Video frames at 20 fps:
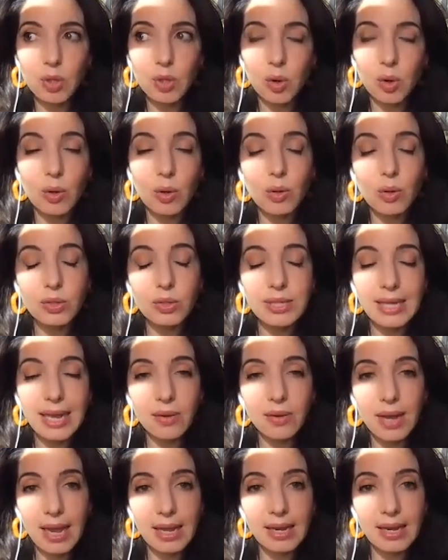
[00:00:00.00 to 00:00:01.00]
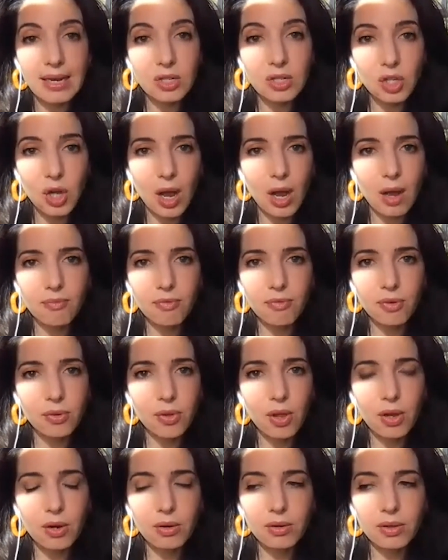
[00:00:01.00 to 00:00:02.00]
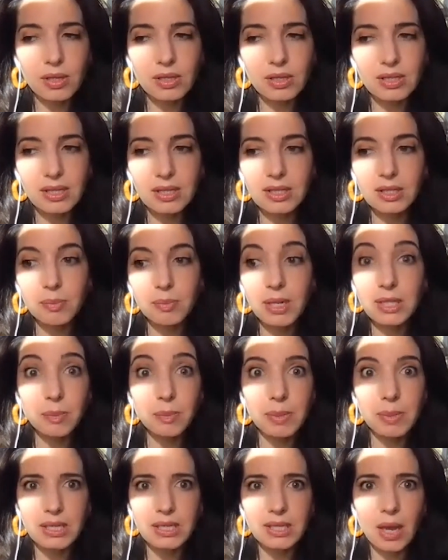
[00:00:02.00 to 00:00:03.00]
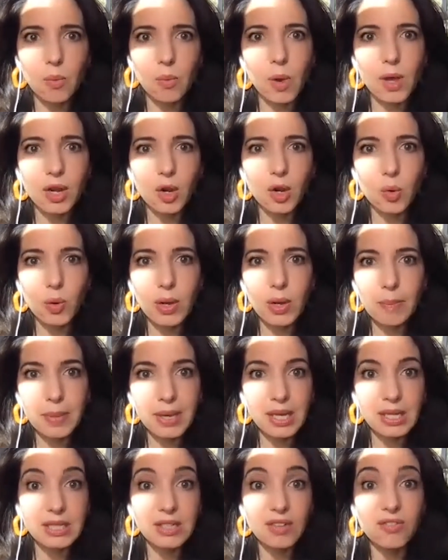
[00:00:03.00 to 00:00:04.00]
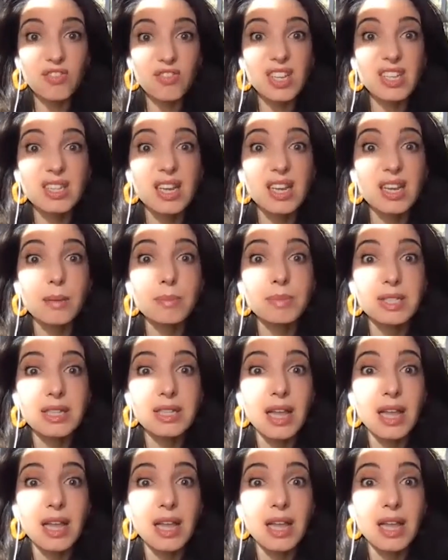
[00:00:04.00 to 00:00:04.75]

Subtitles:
to hold down any job for longer than 6 months because I want to quit because it feels like I'm